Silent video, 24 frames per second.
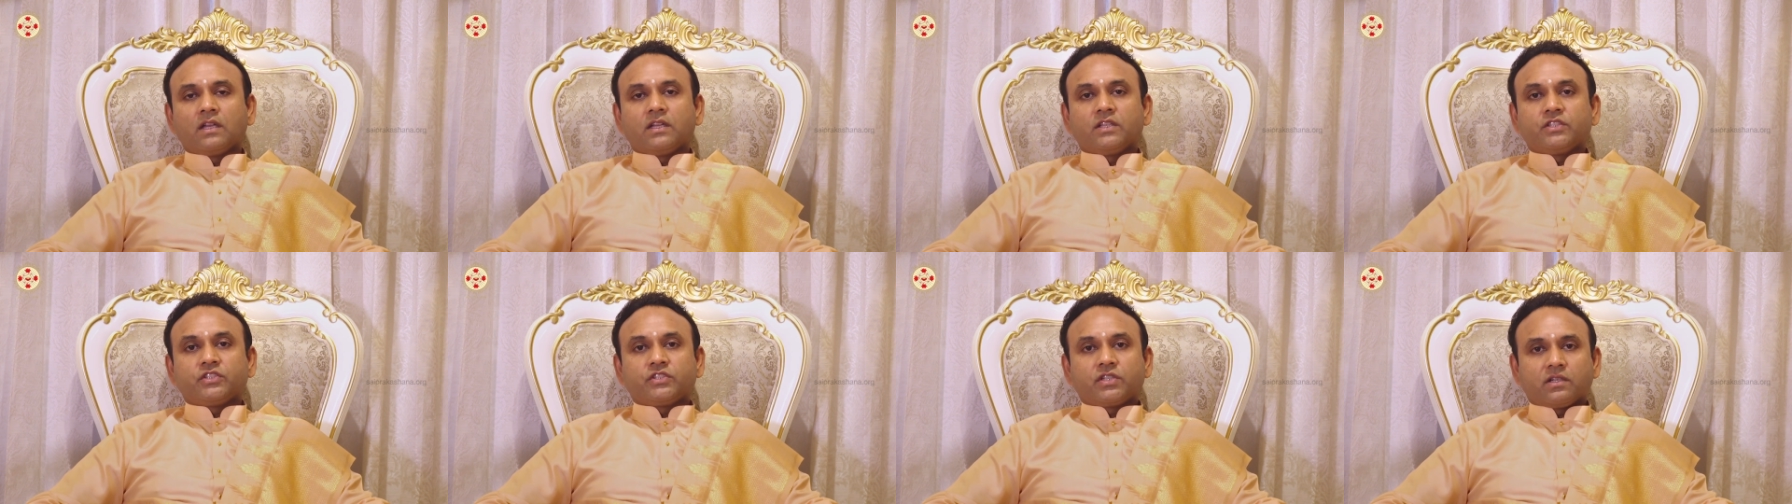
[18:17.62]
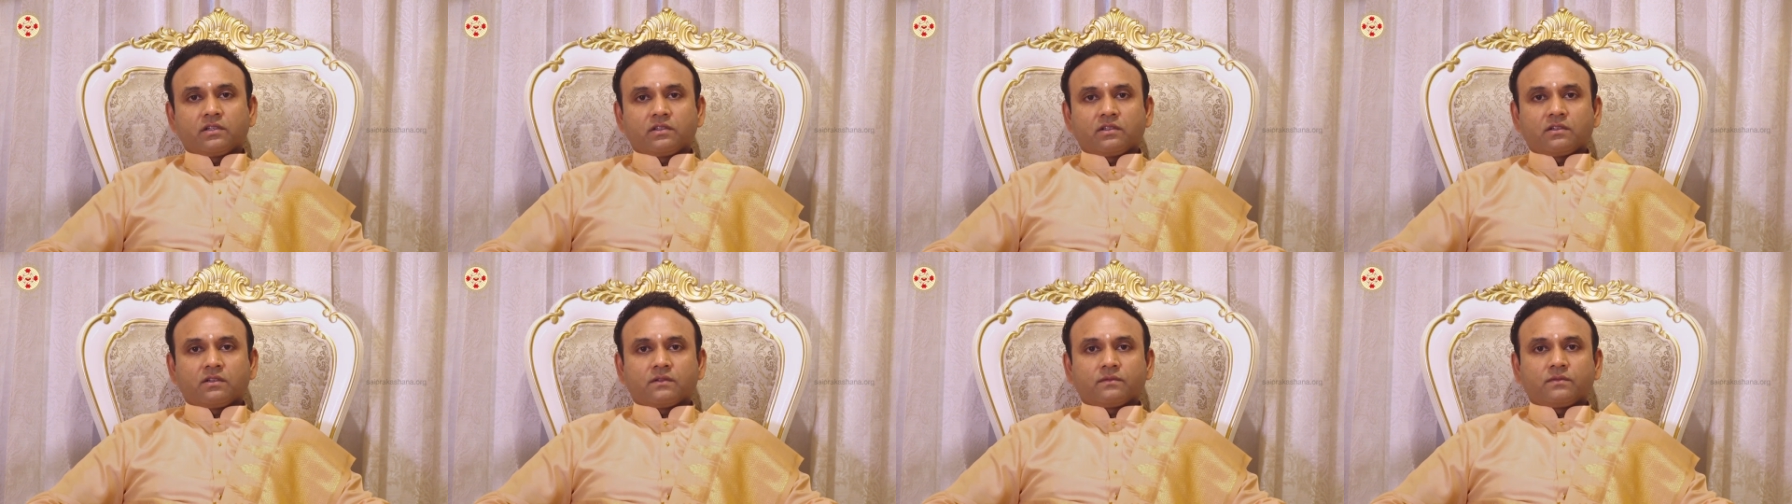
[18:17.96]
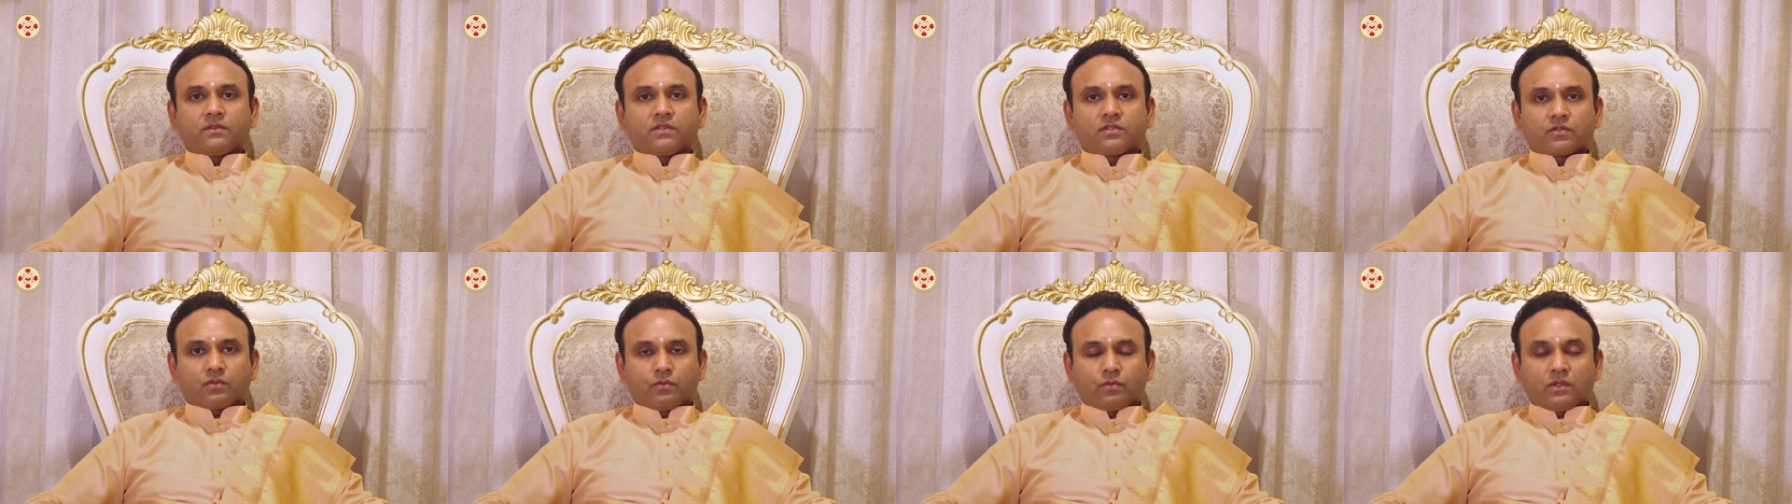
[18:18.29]
children of
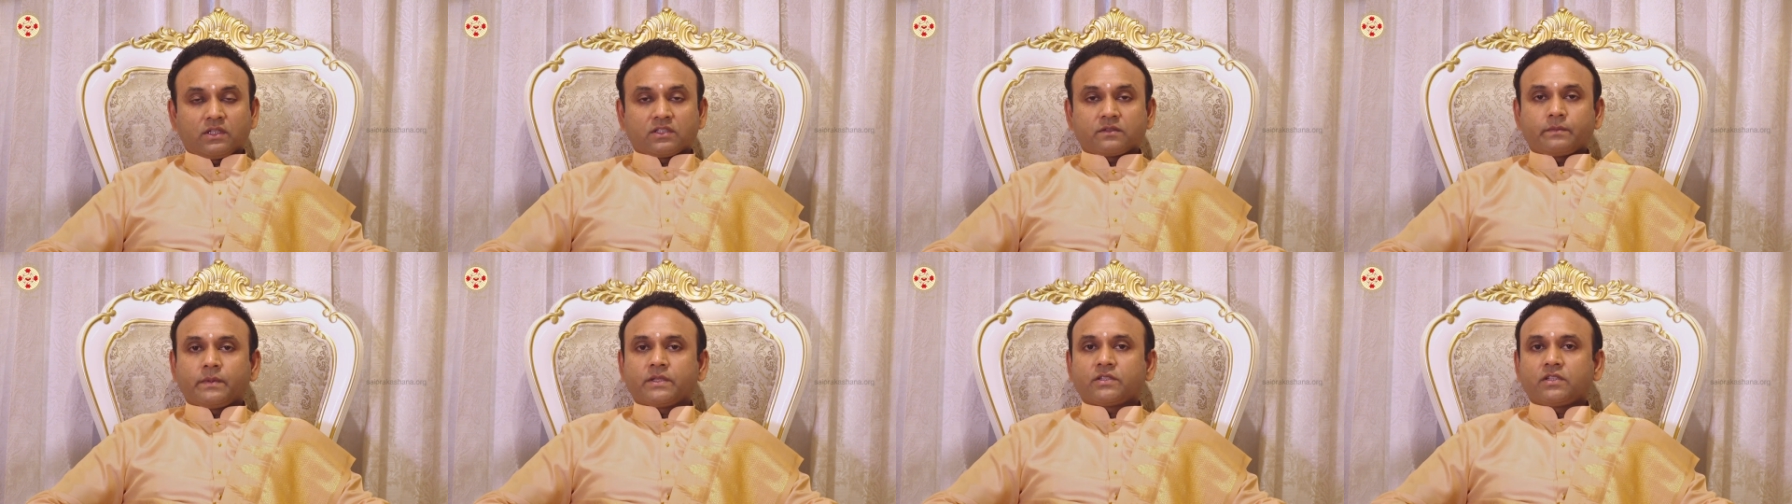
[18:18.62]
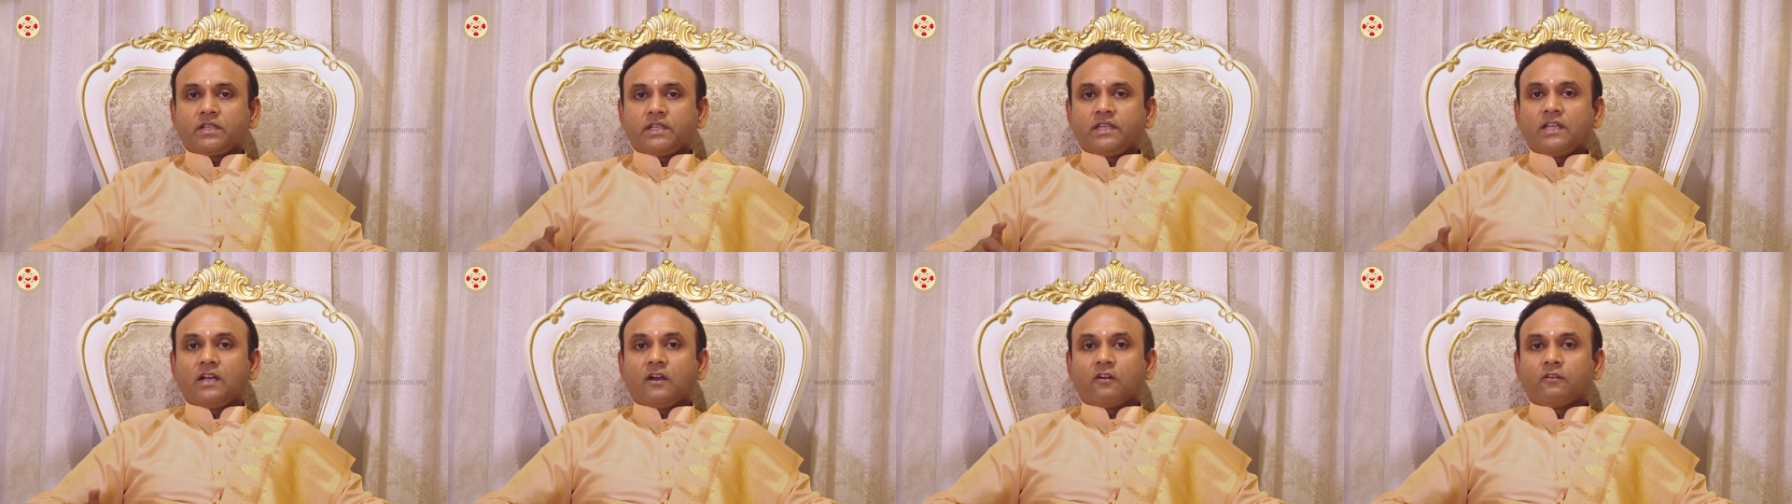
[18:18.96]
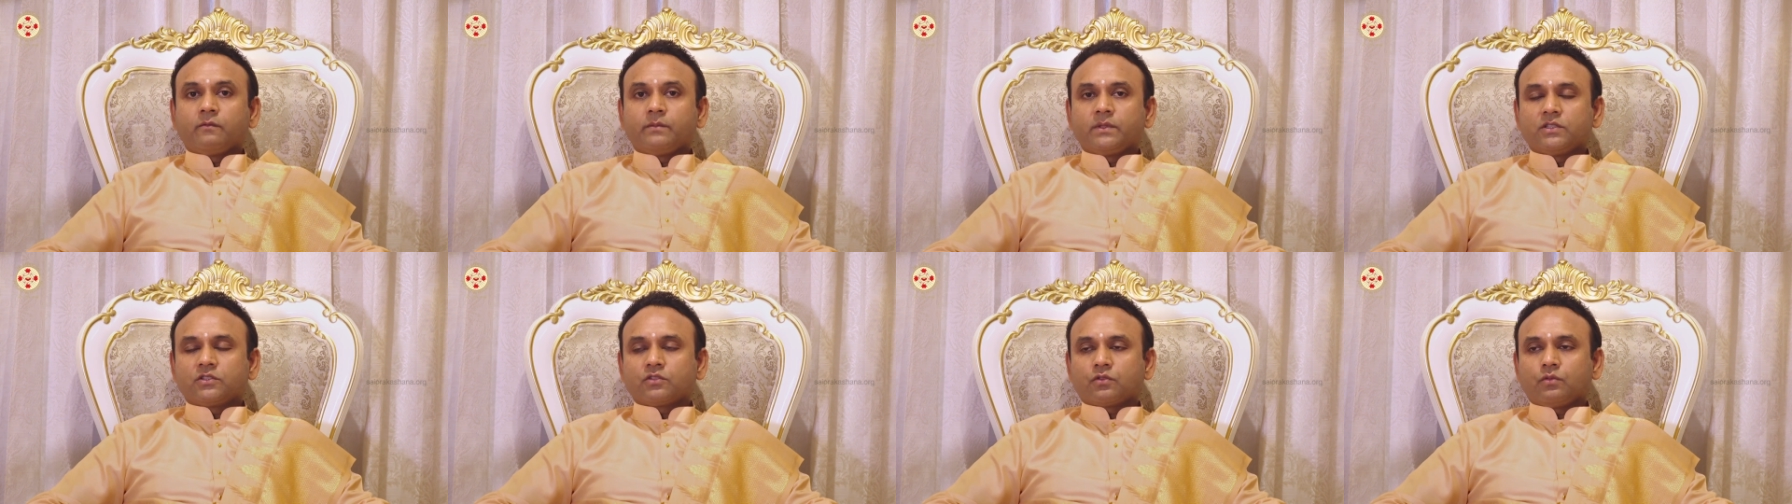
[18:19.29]
the school, especially
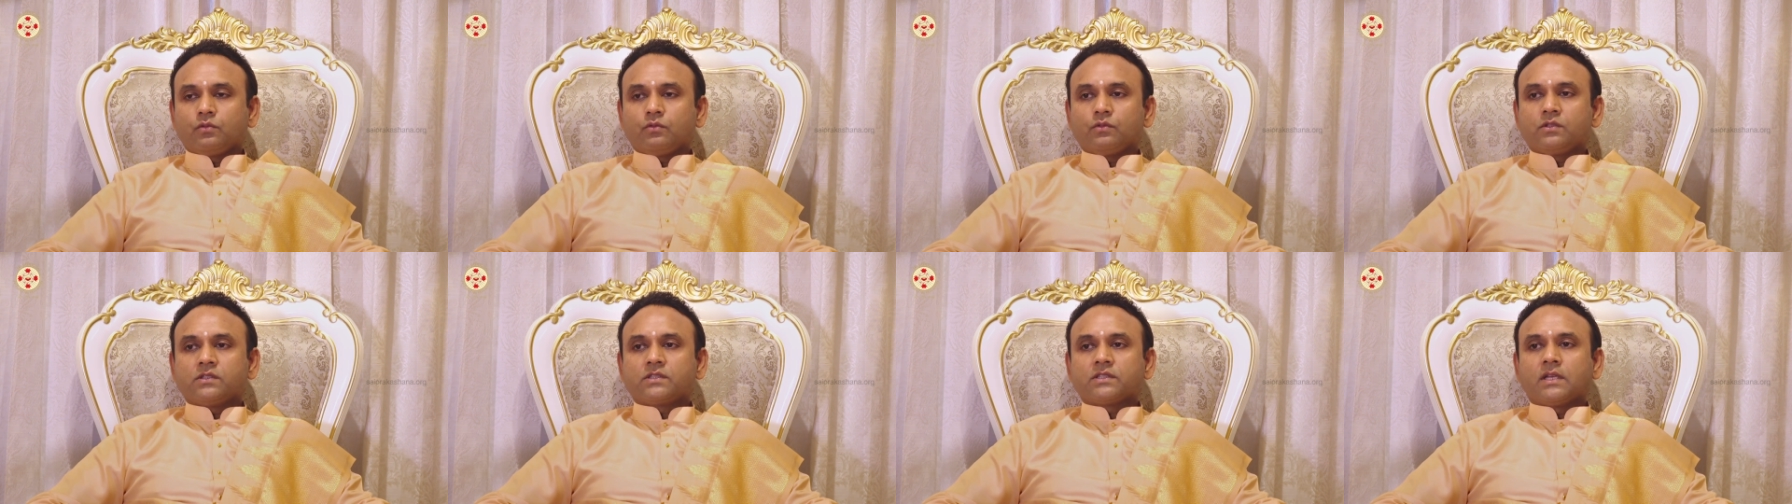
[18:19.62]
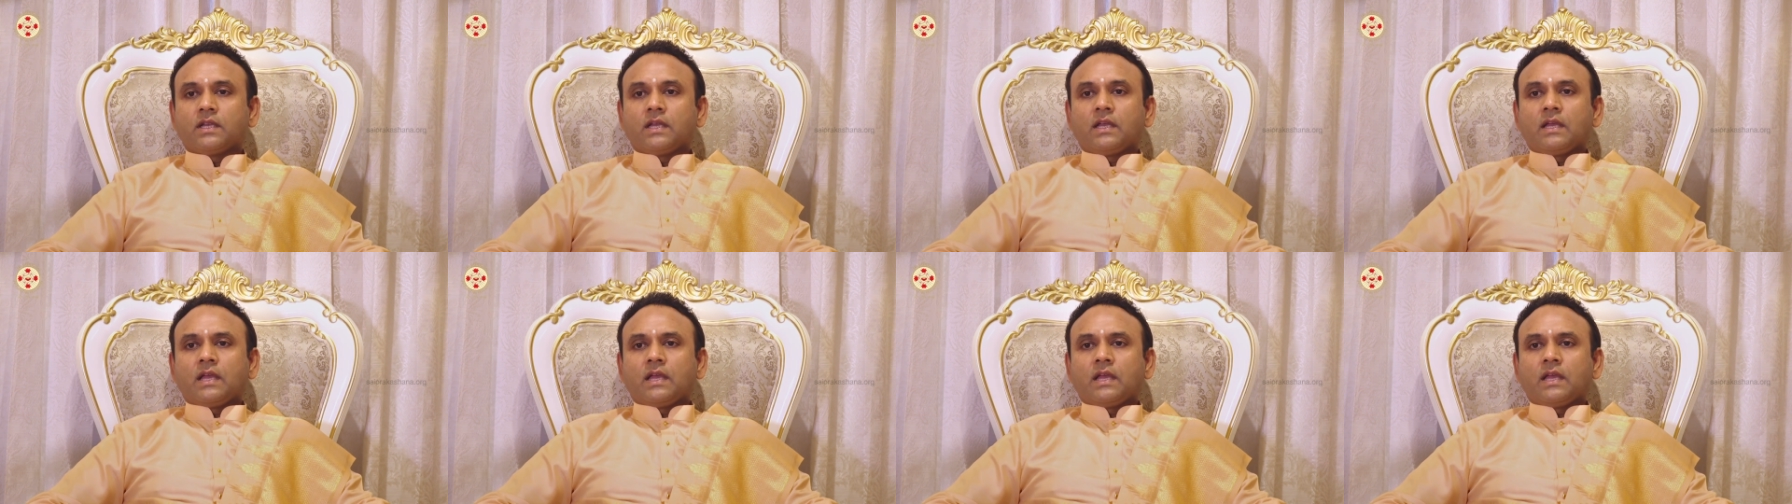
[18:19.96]
government schools.